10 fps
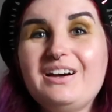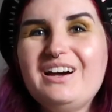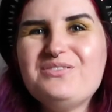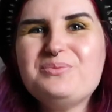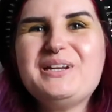
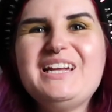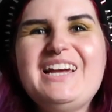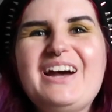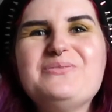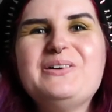Hi
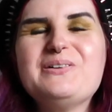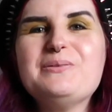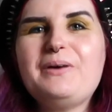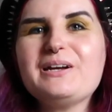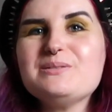everybody and
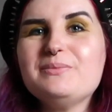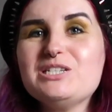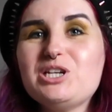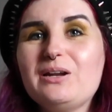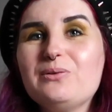welcome back to my
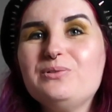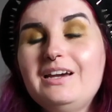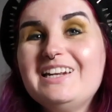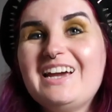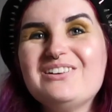channel.
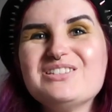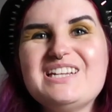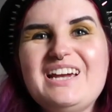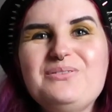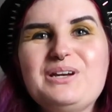Now
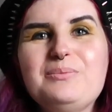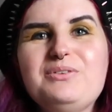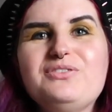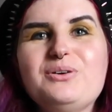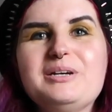today we're going to
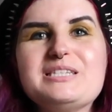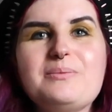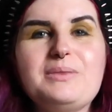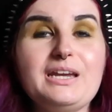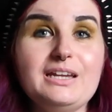be filming
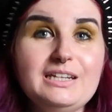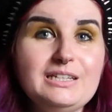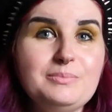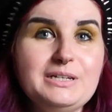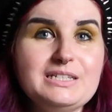something a
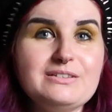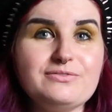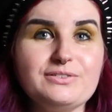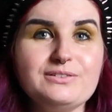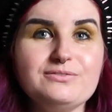little bit
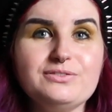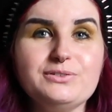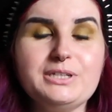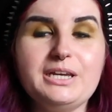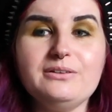different
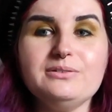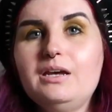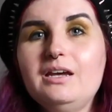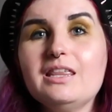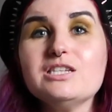for you.
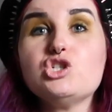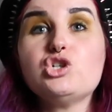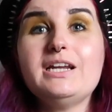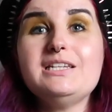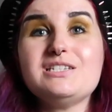There's a
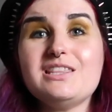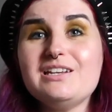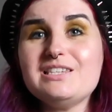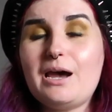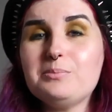trend
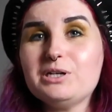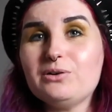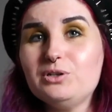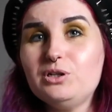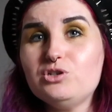that is
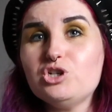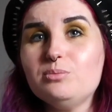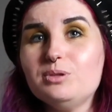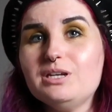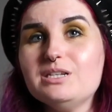happening on
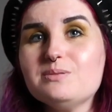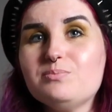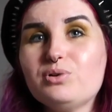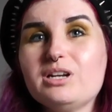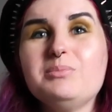YouTube that is
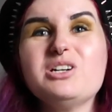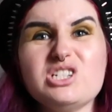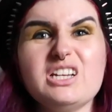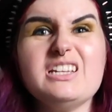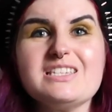pretty
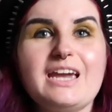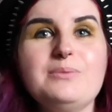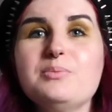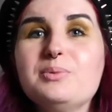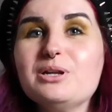much
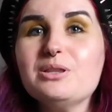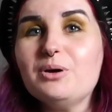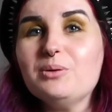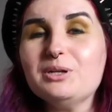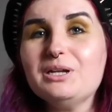inescapable at the
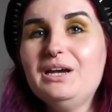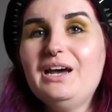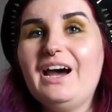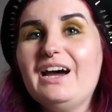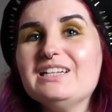moment,
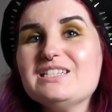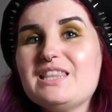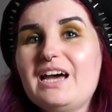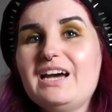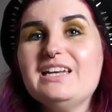and
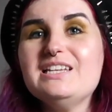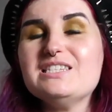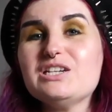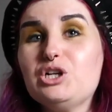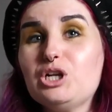that
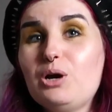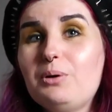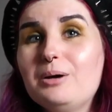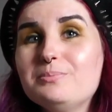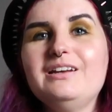is glow
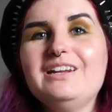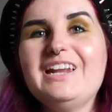up.